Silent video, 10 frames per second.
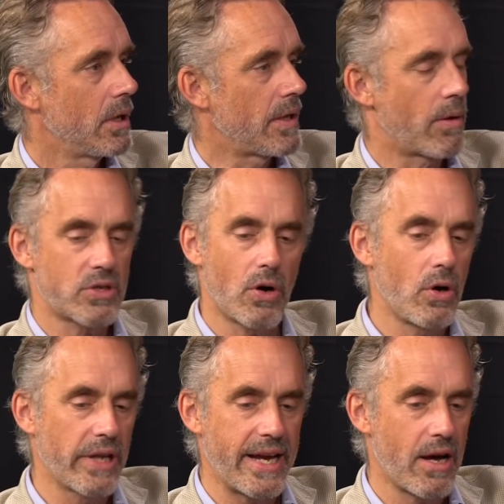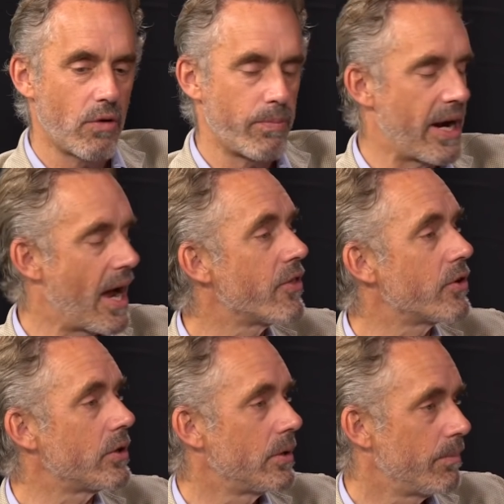And that was all laid out by
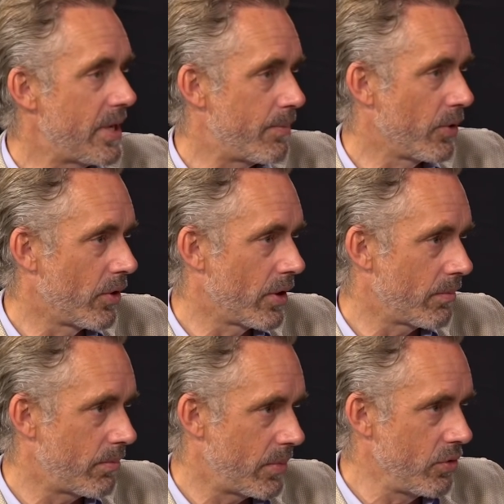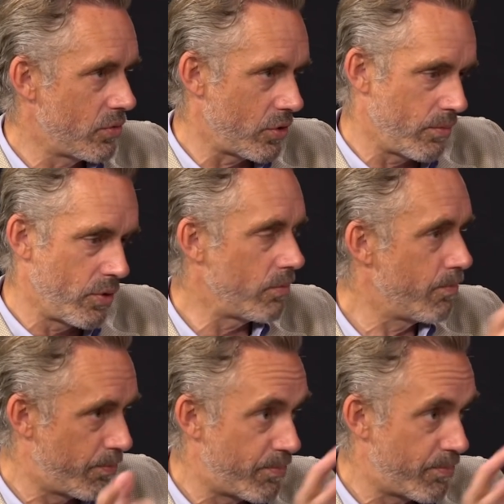other people on YouTube who